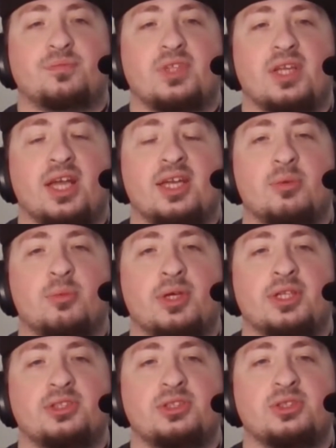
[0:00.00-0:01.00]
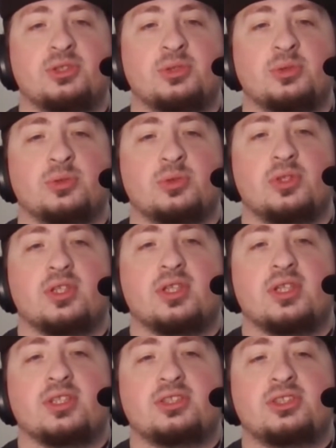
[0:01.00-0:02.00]
any way to
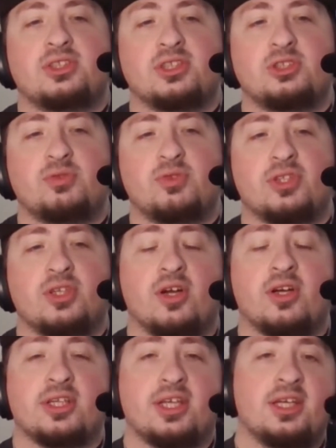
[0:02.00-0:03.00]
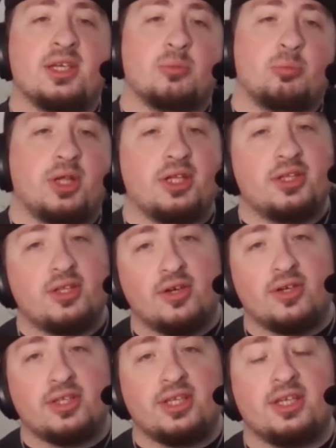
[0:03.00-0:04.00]
search for the card again and play the card
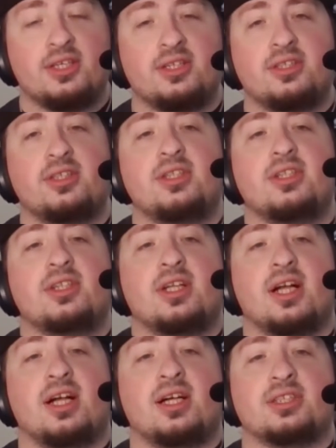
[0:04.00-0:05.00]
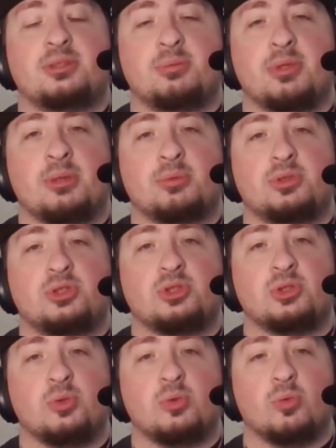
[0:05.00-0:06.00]
again to be able
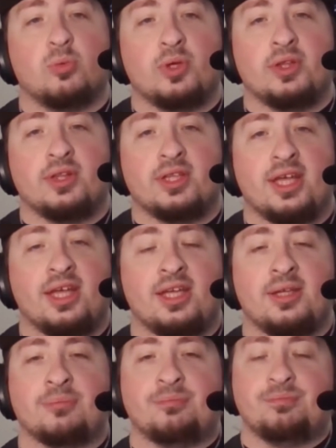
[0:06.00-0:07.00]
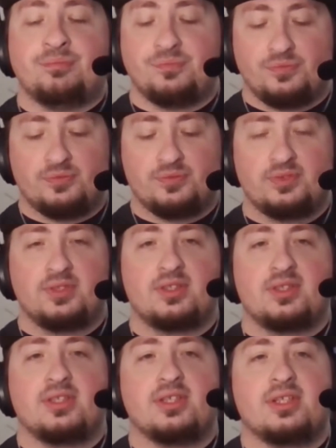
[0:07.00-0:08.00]
to win the game.
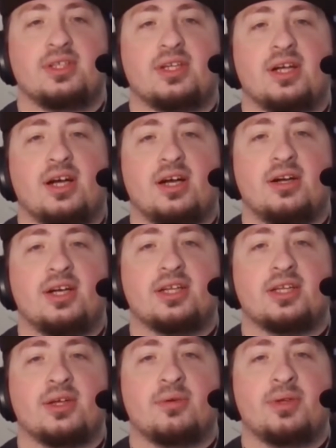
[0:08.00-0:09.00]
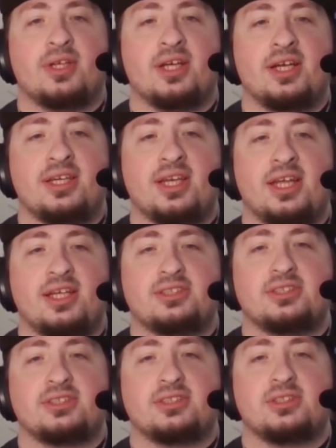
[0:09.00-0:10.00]
Alright, going on
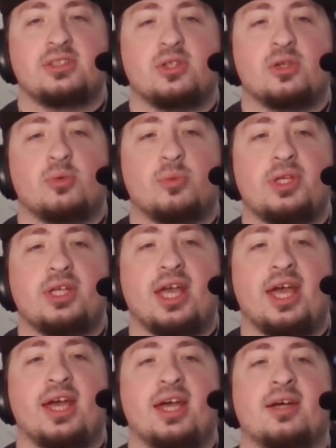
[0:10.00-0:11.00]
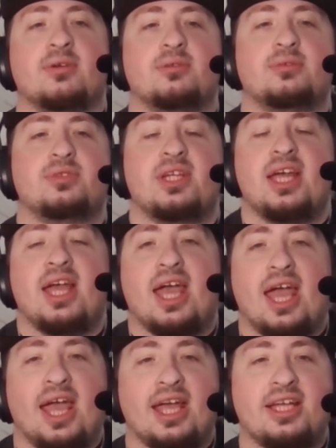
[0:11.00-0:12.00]
next, we have
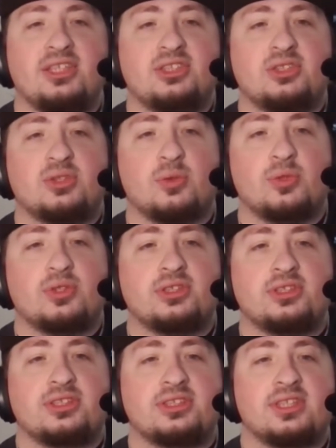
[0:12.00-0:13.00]
Azorsello